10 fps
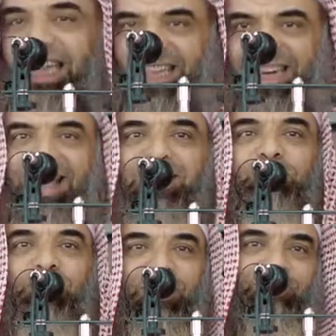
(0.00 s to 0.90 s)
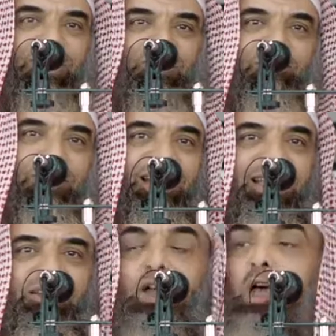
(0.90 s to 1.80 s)
and ask forgiveness from
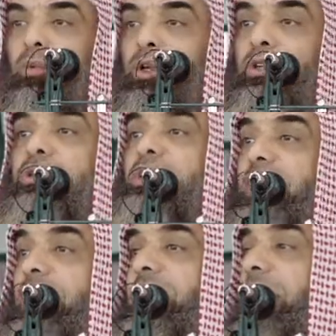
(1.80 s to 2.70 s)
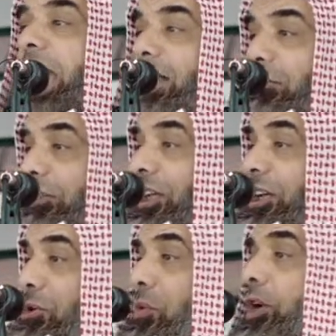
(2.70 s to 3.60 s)
Allah. When you're sitting in a gathering
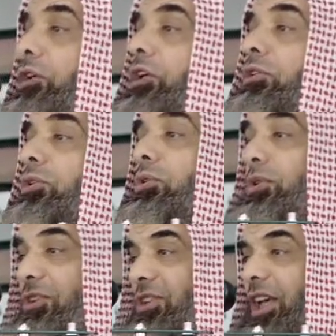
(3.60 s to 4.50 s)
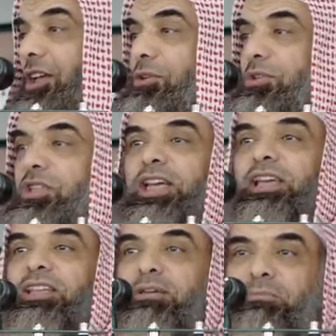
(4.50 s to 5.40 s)
and you want to conclude, you
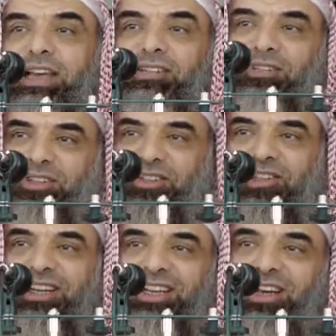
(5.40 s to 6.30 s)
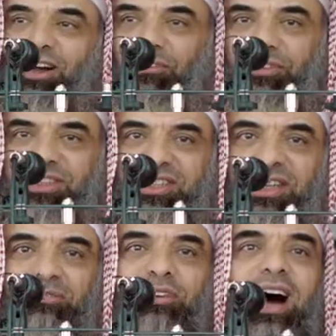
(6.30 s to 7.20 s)
say the master of
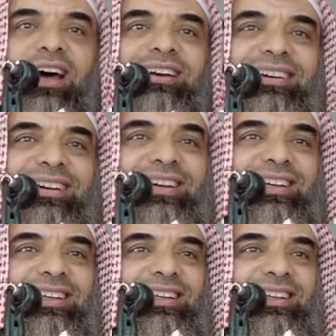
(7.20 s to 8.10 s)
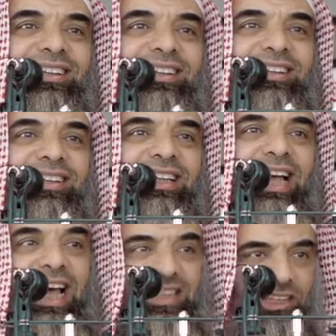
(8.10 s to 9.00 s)
istighfar
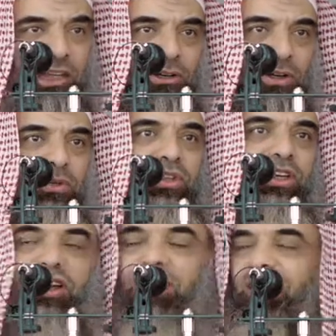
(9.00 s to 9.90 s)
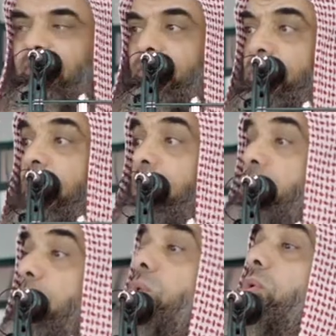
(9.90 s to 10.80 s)
as a conclusion.
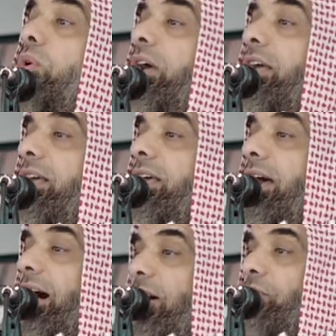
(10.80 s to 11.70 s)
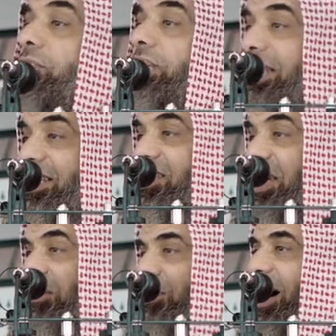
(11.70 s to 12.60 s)
So uttering
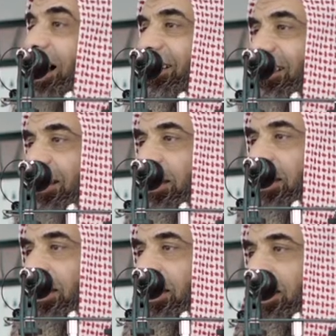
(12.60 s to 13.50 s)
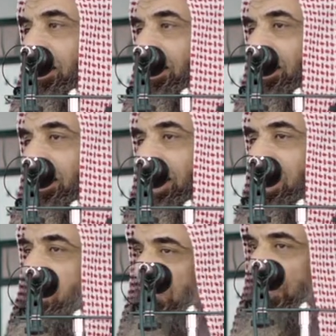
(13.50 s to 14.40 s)
istighfar
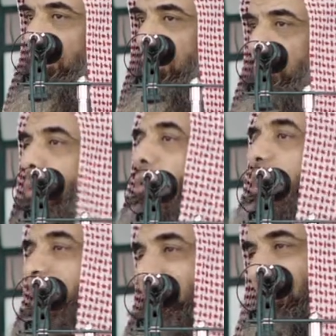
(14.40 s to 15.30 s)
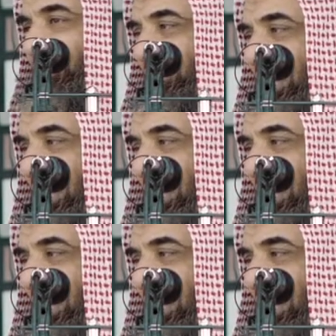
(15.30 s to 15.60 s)
is very important